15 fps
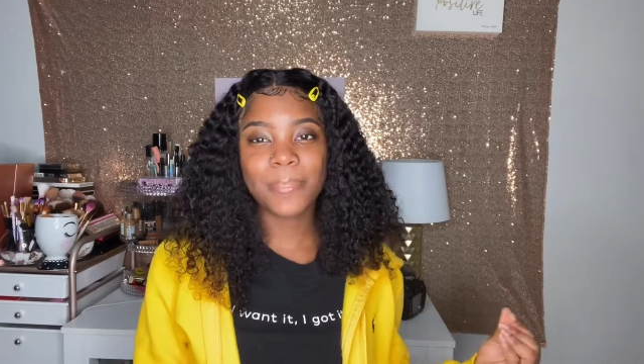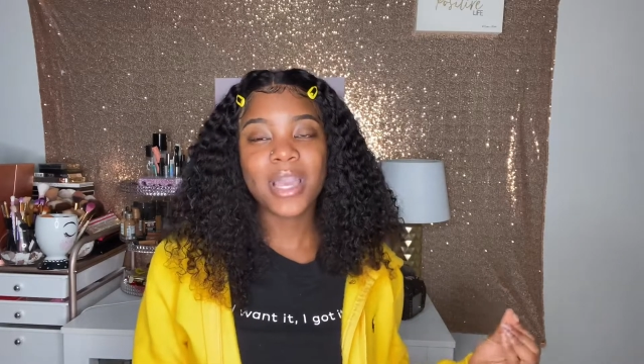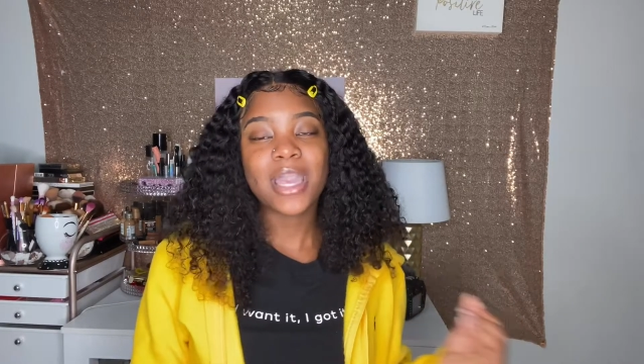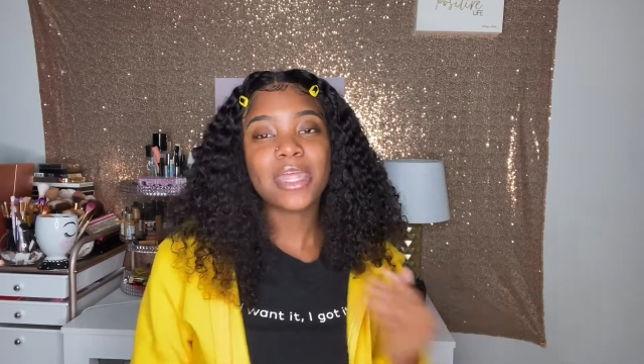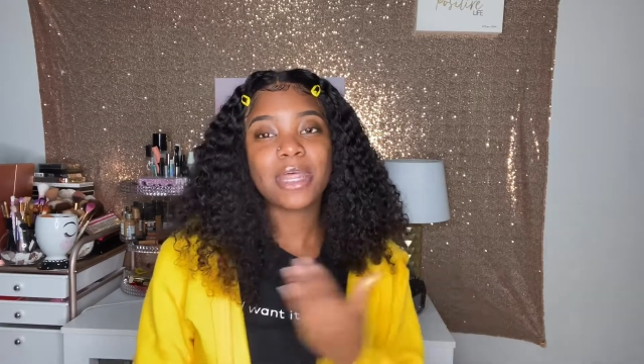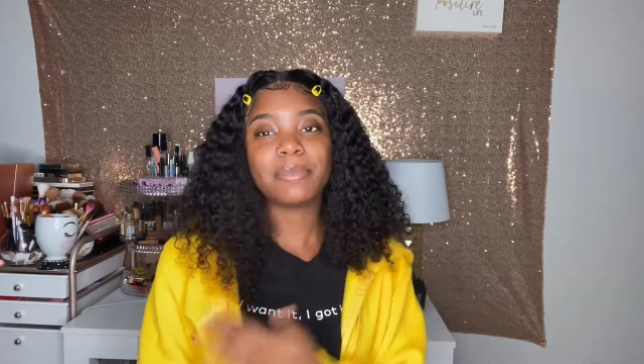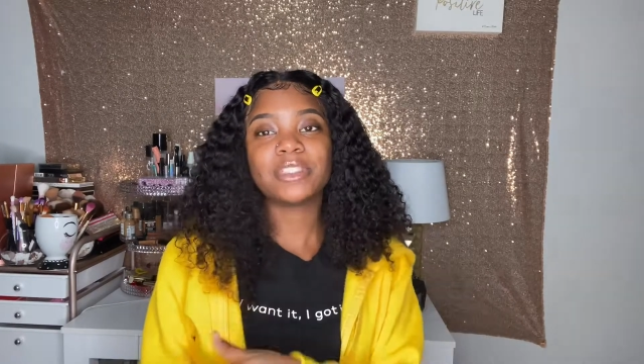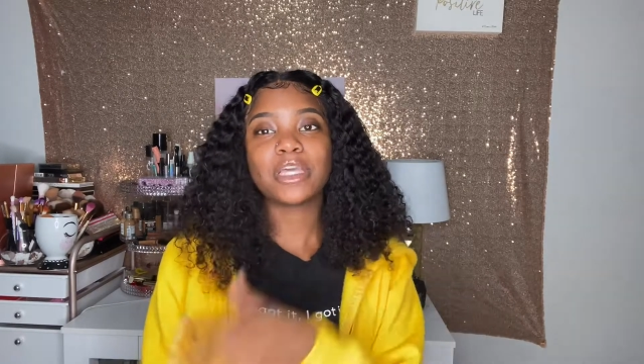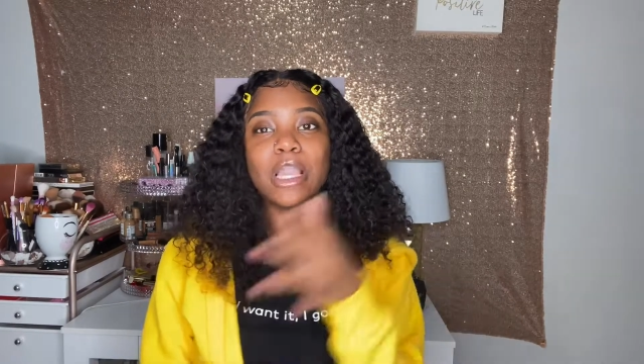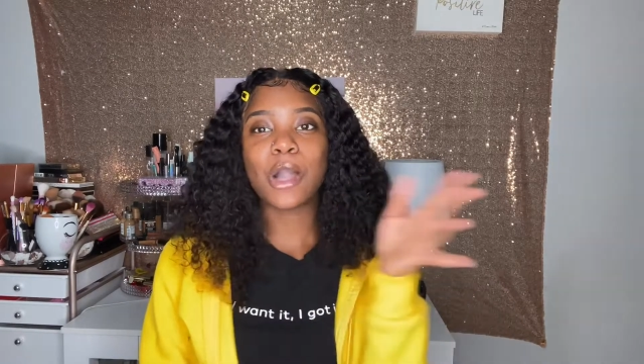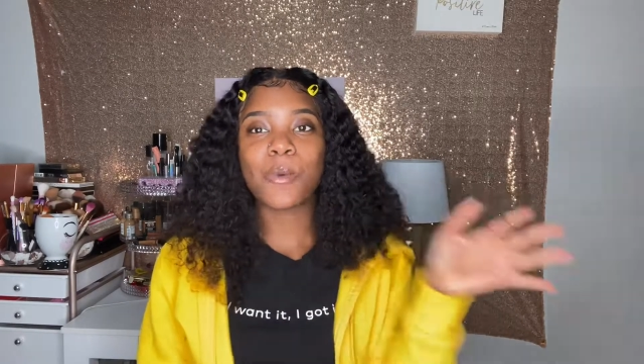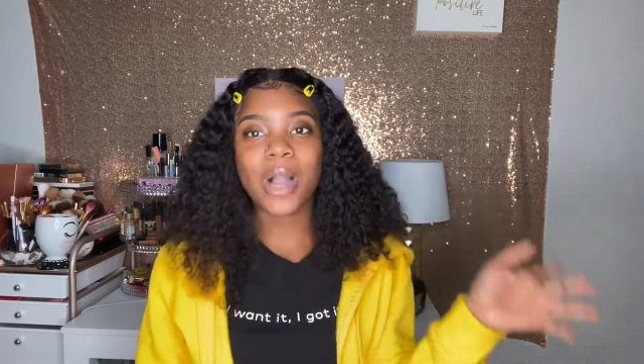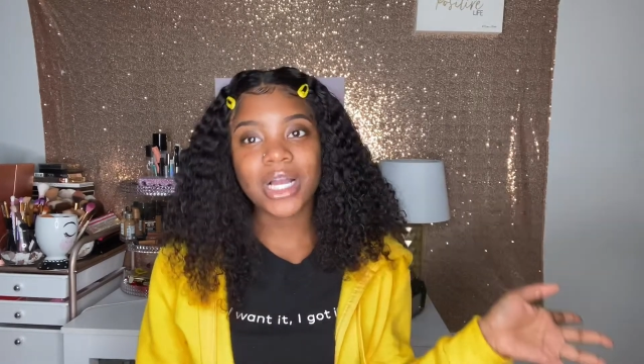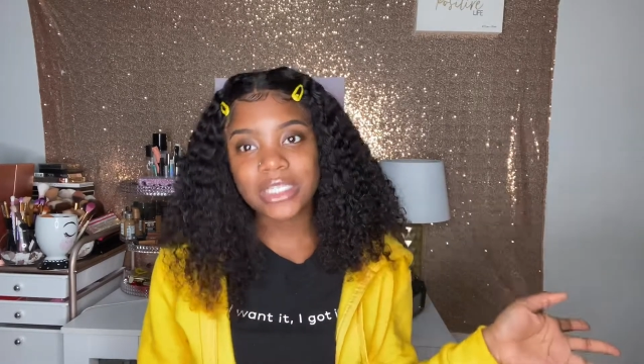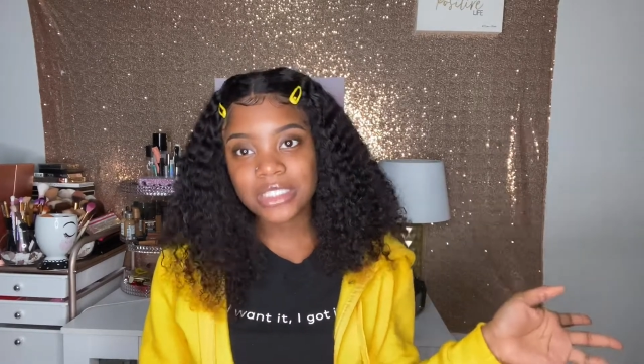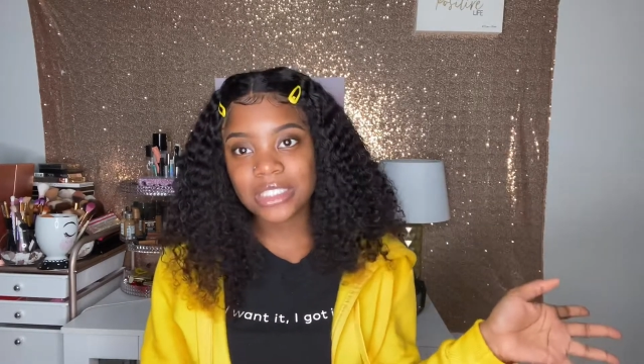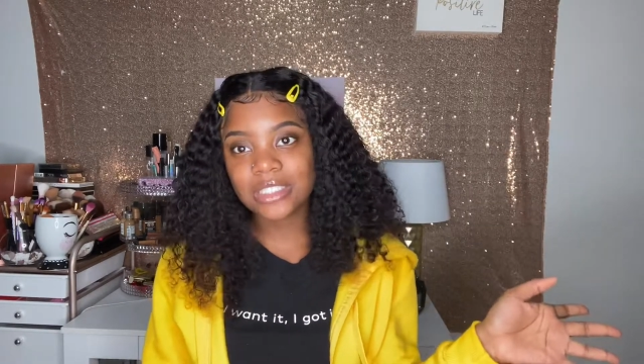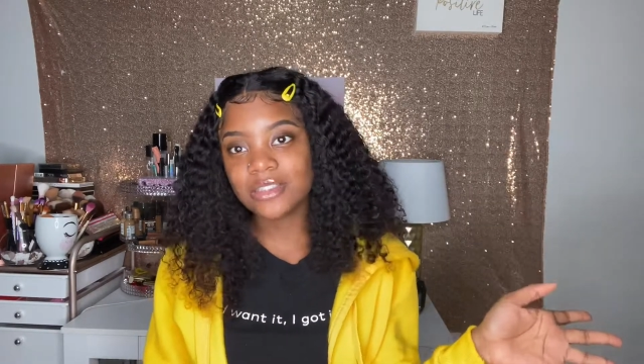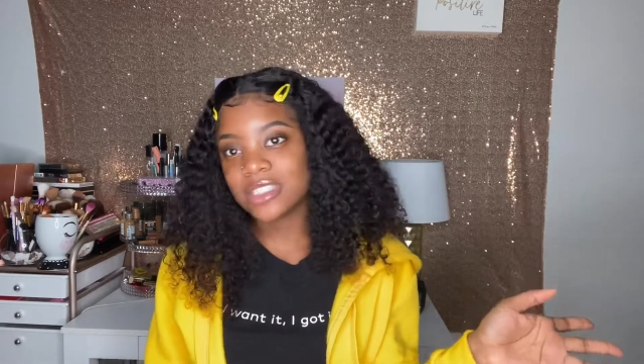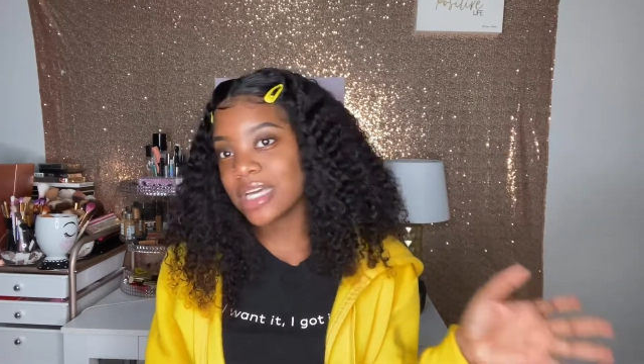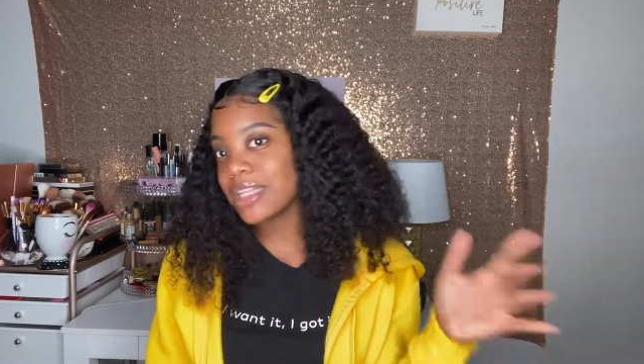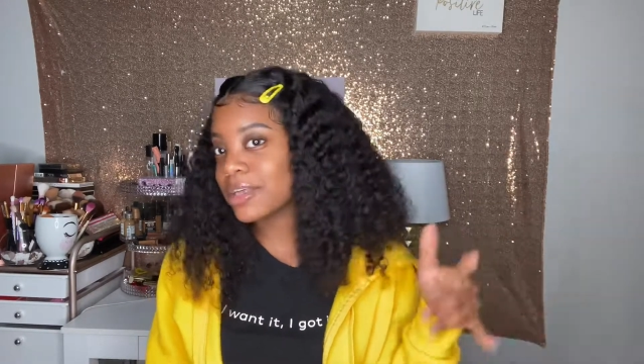and I'm gonna tell y'all why I deleted the
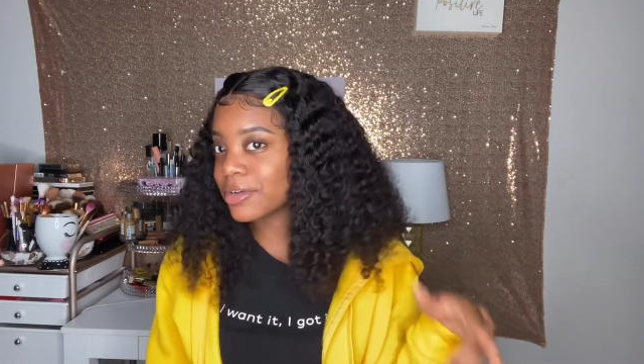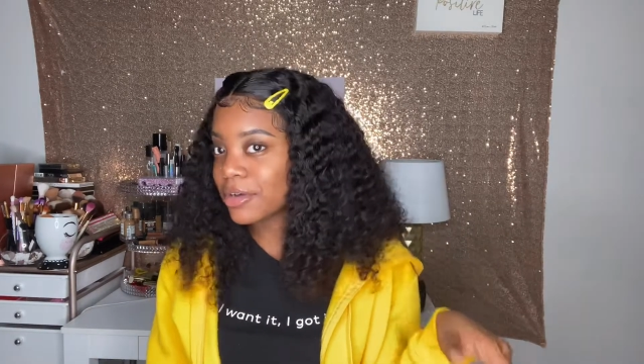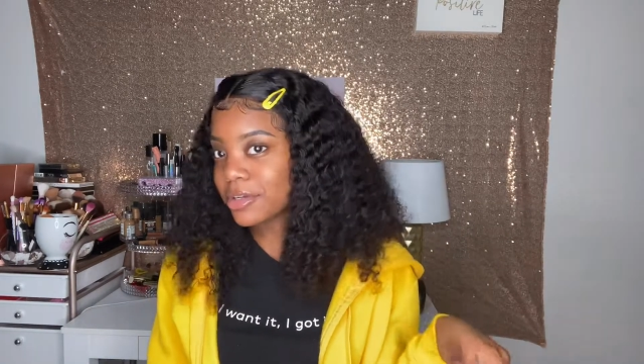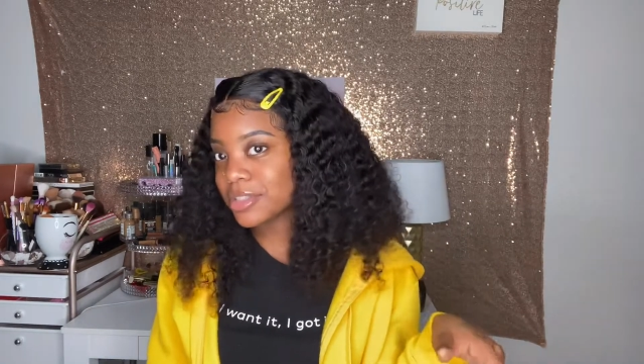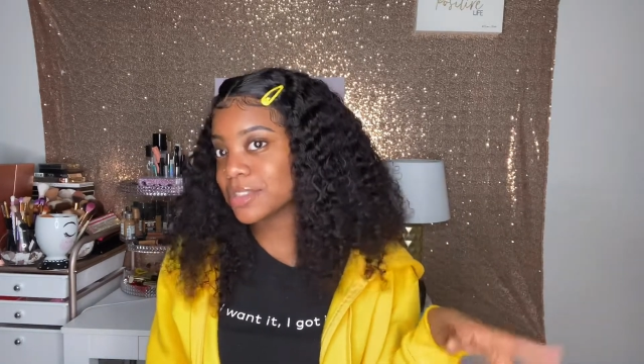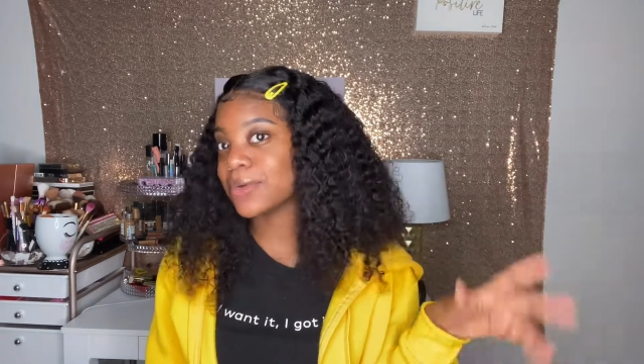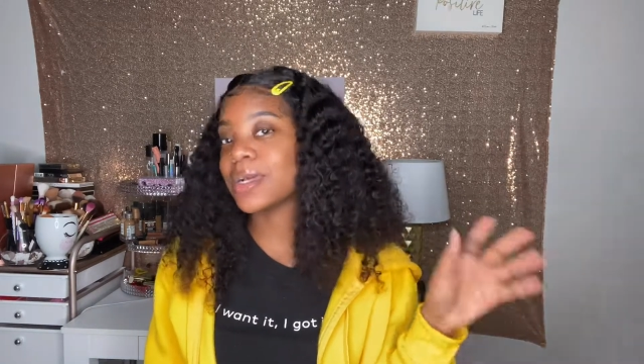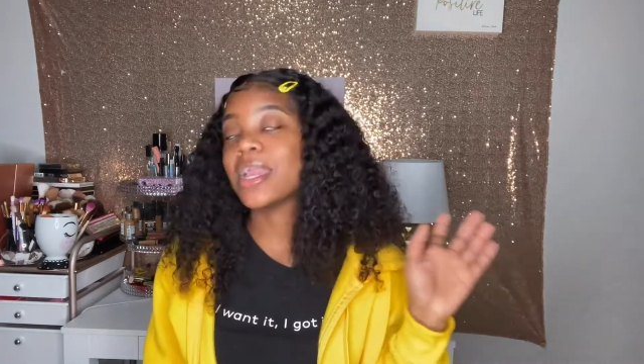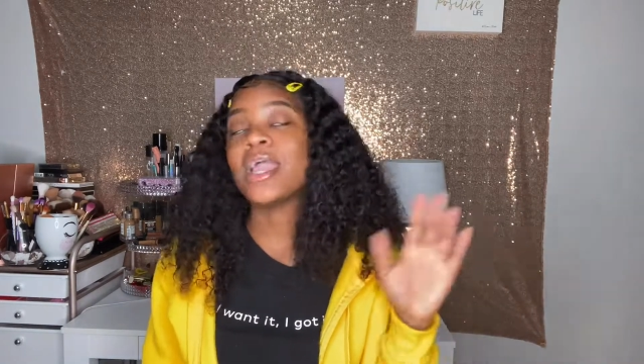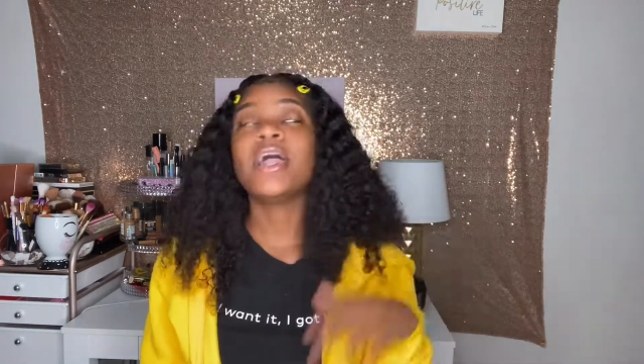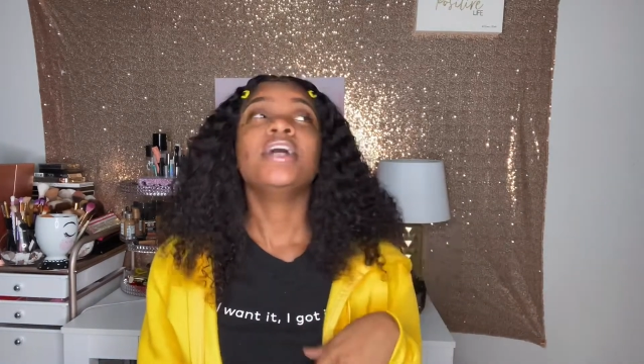chat later on in the story.